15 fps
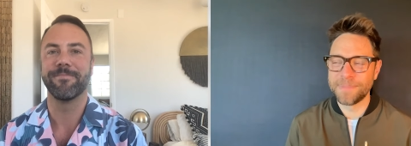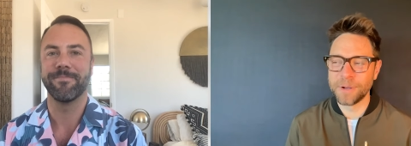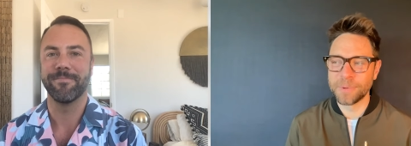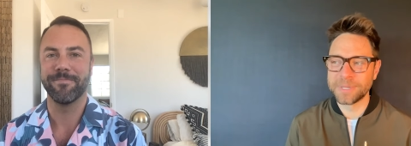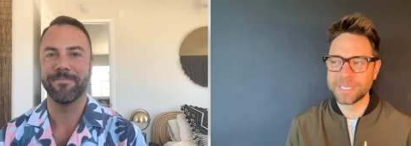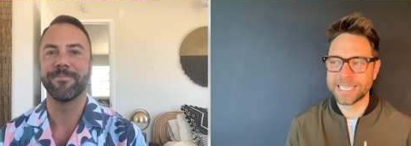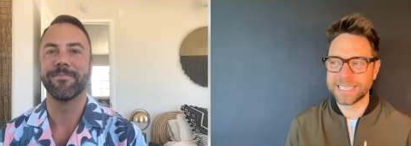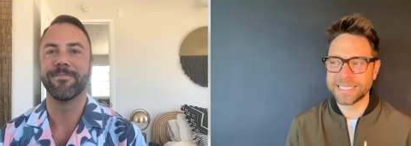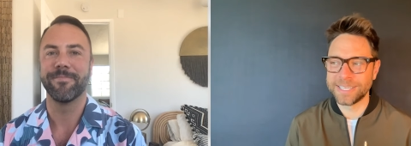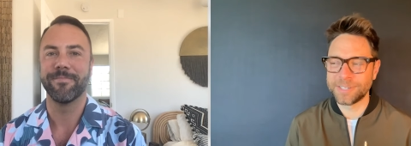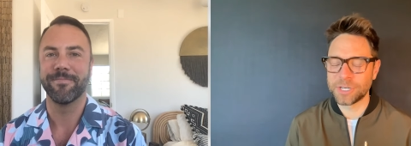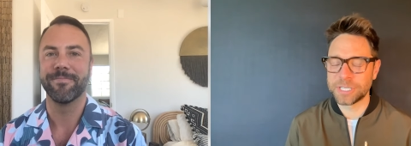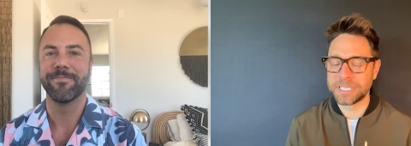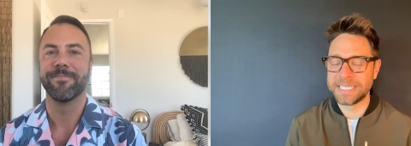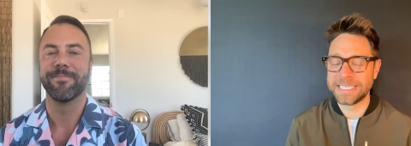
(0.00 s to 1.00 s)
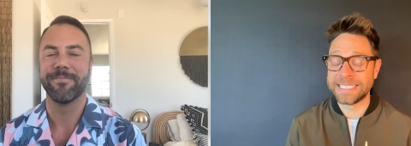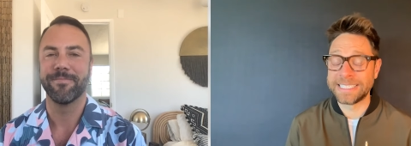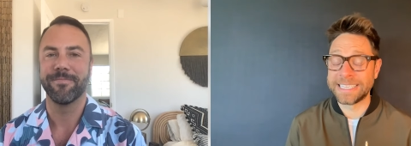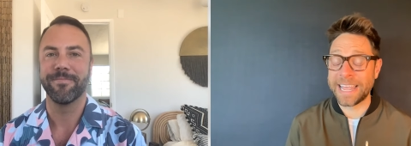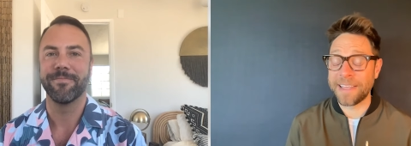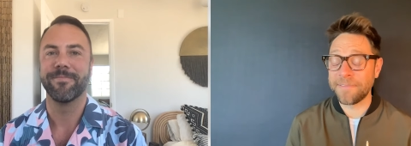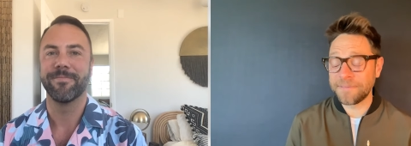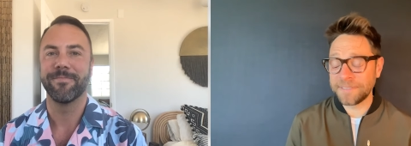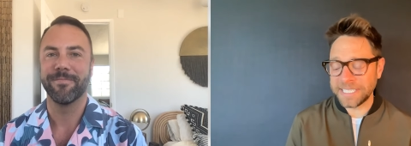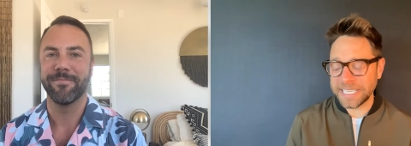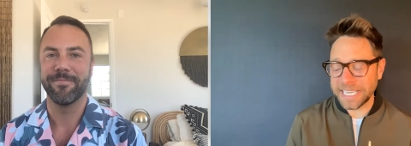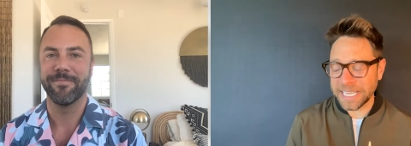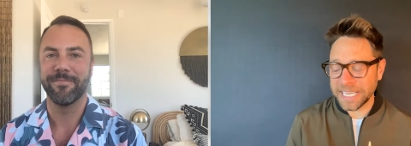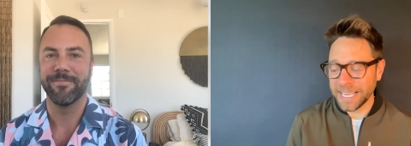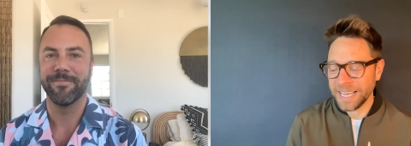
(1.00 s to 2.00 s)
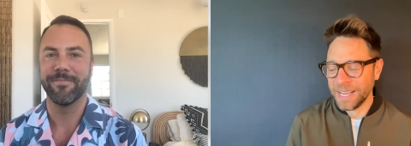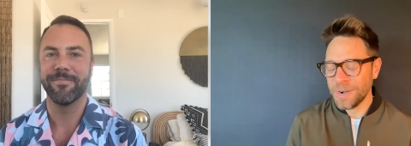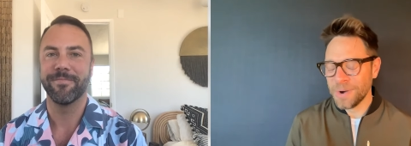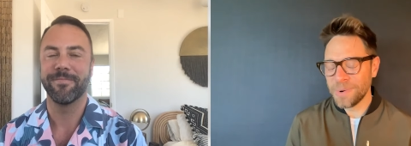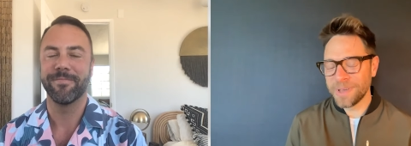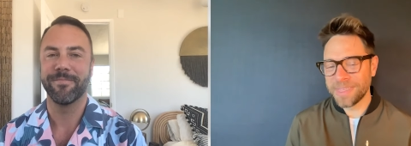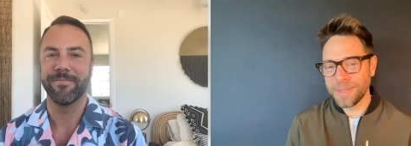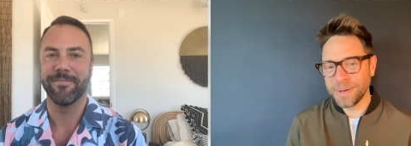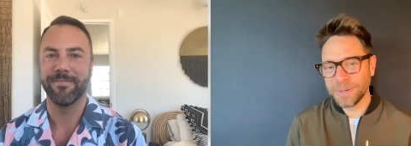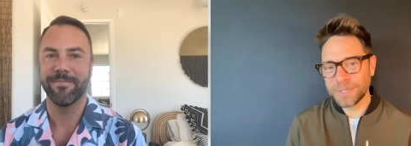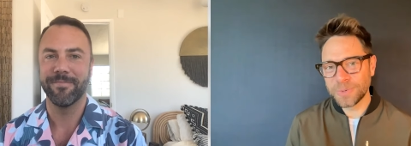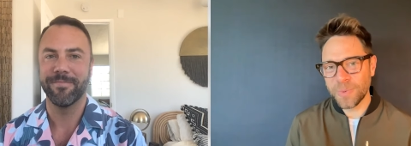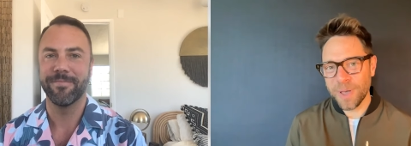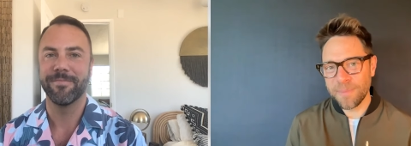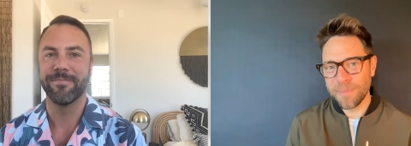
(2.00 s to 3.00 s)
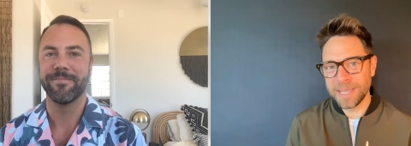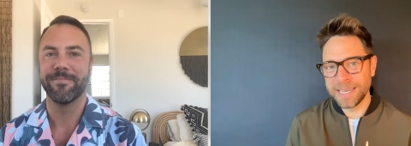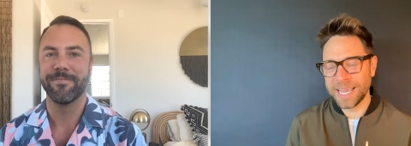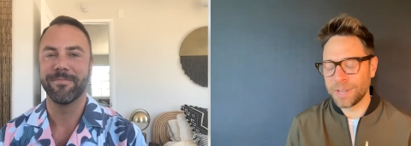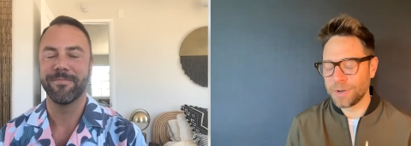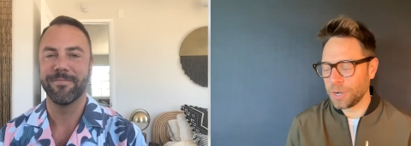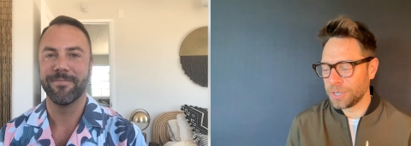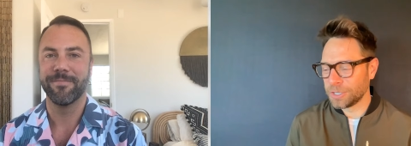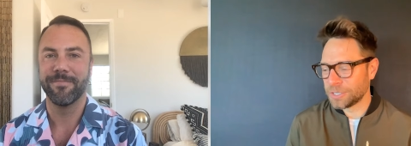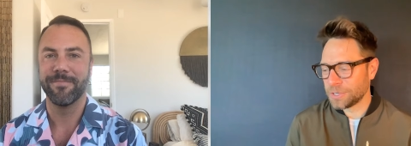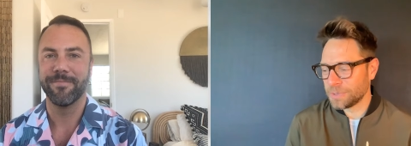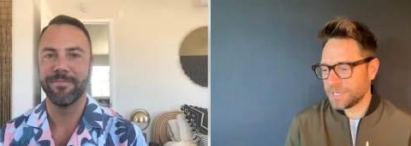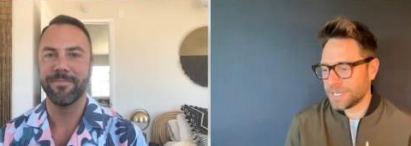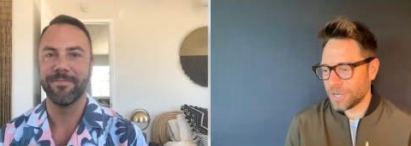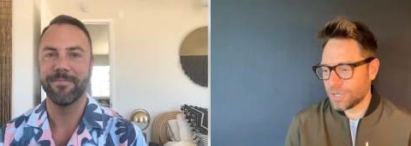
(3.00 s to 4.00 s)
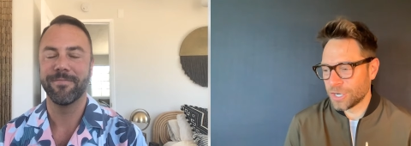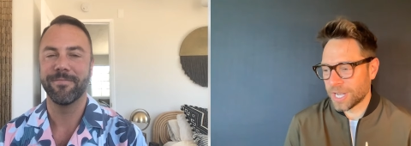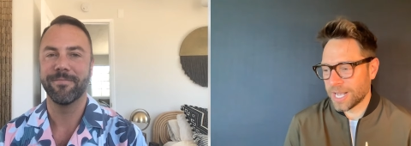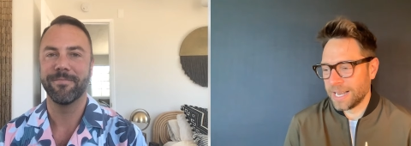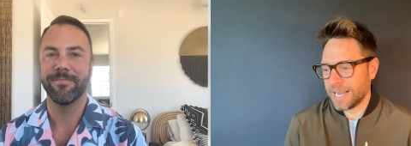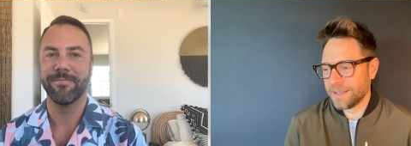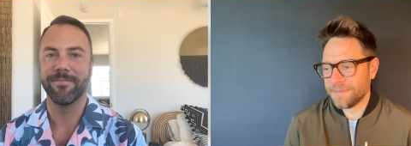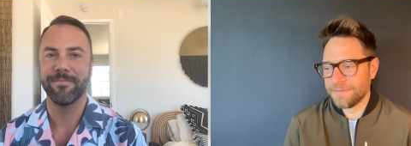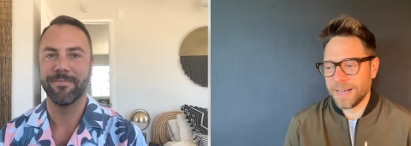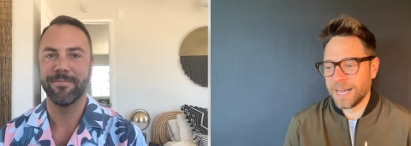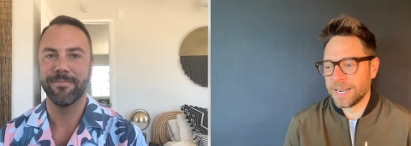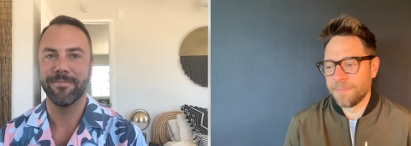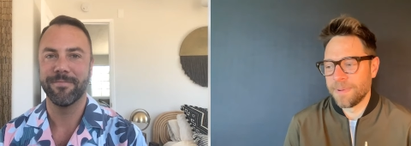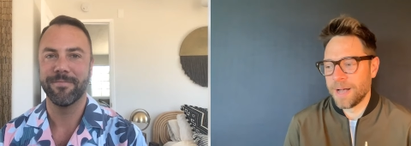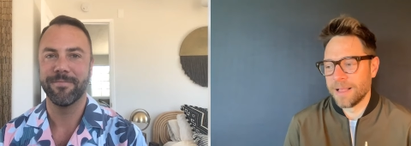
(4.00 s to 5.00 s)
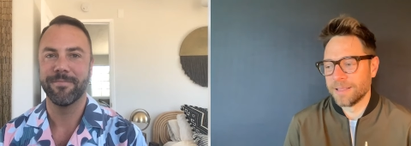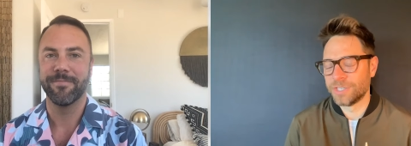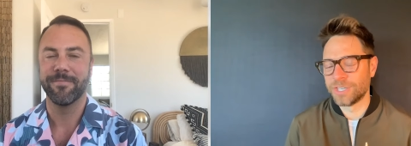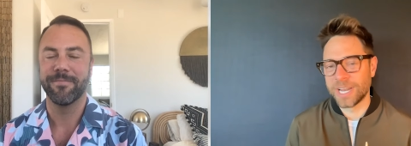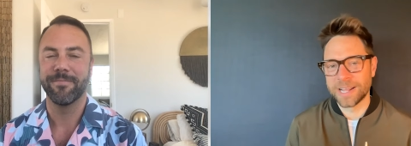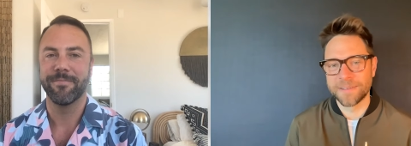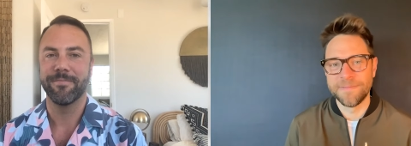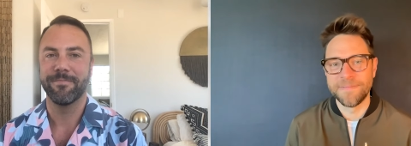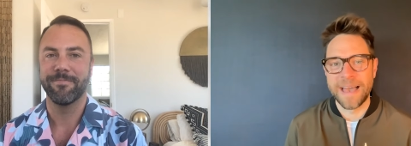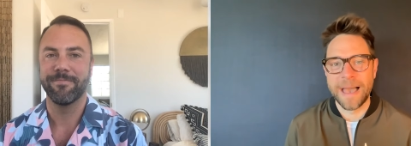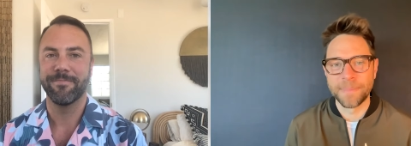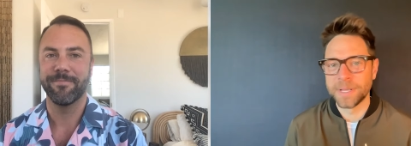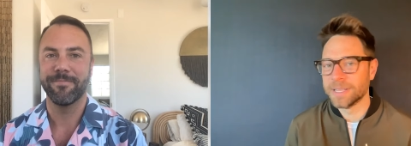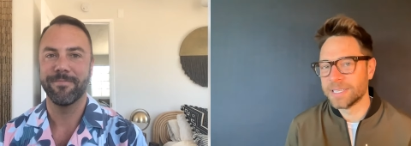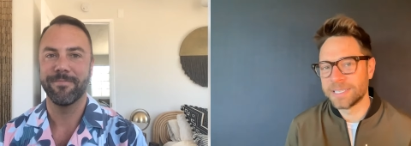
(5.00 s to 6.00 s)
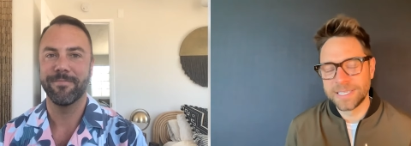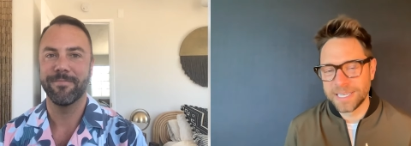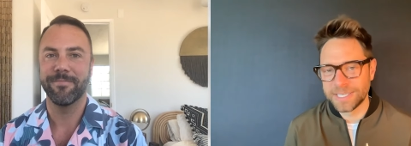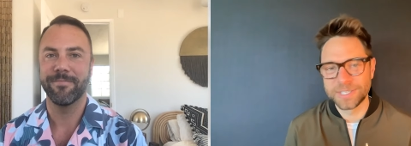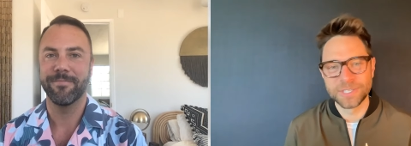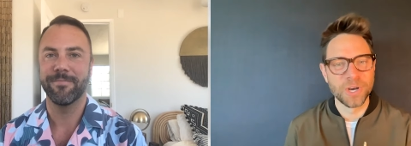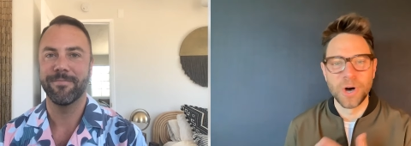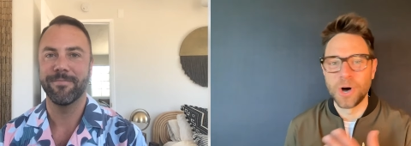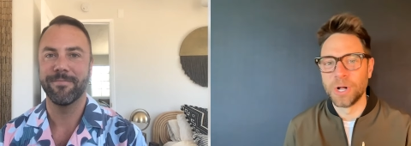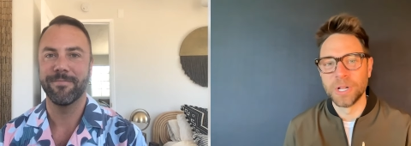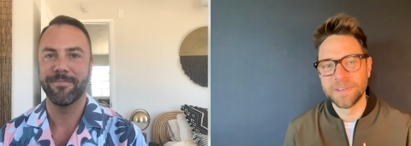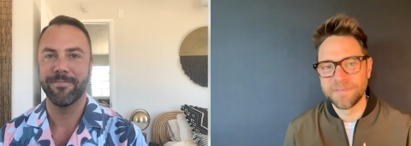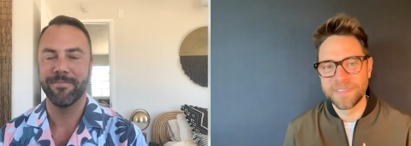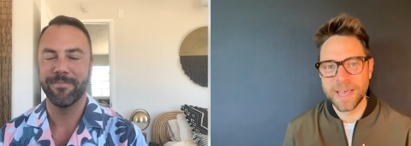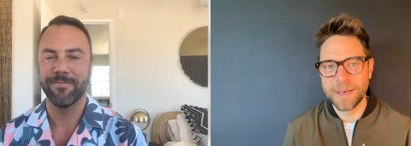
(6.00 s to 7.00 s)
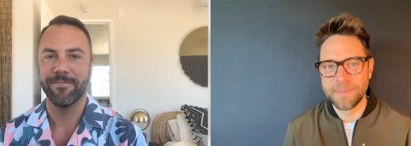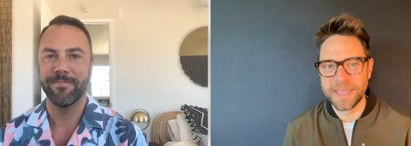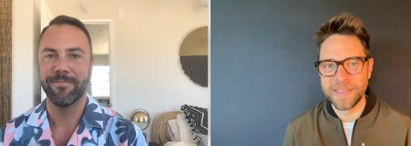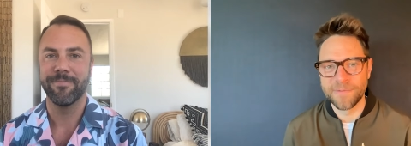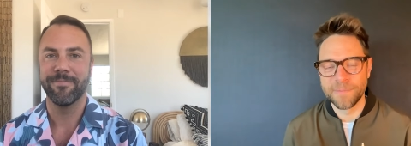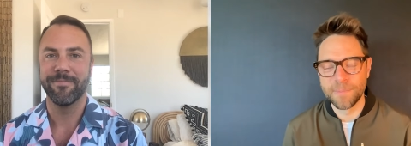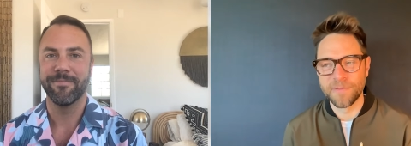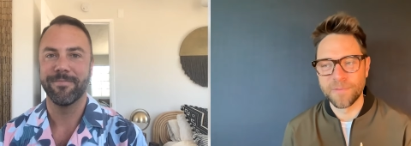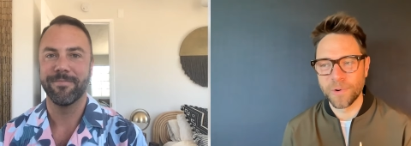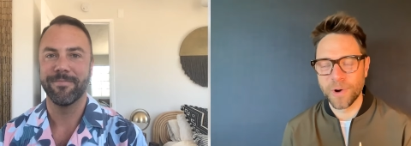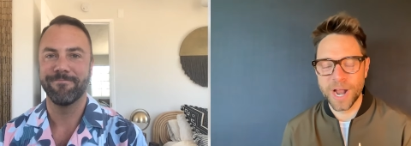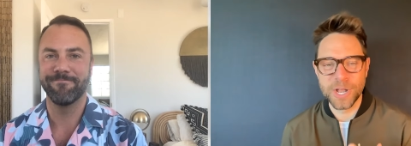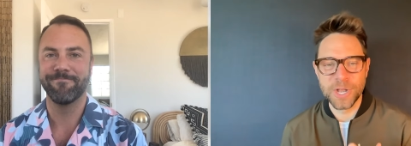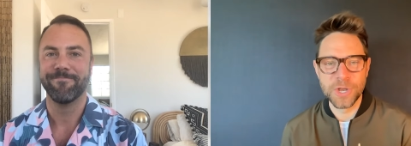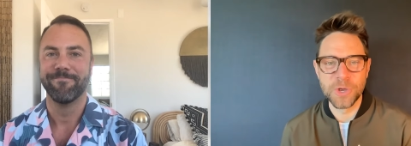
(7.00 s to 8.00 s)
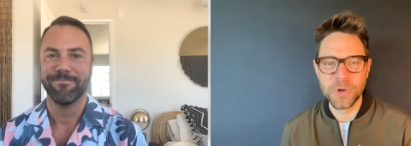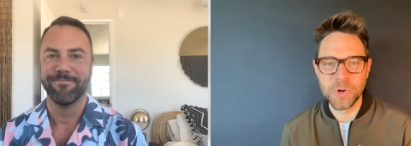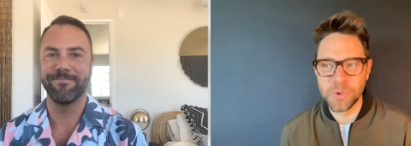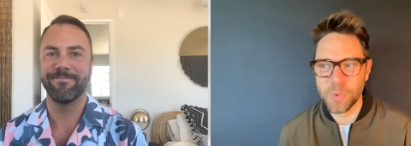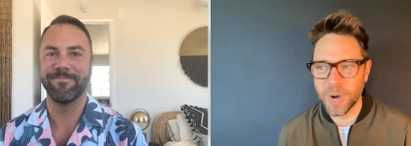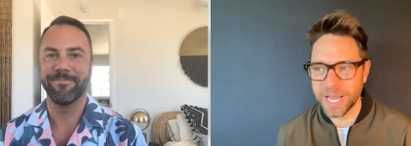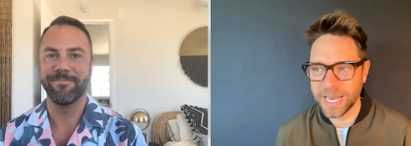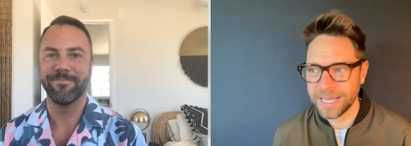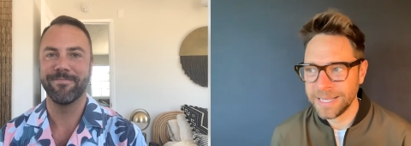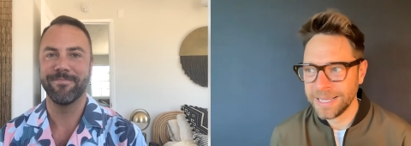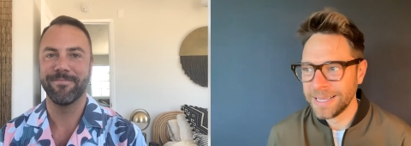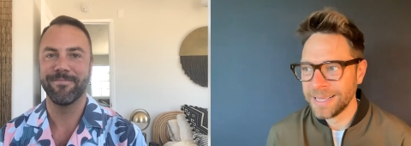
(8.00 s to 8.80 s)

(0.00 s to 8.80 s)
Speaker 1: There was like such such a safety with those women and also such a kind of unapologetic fabulousness to all of them, even before I knew what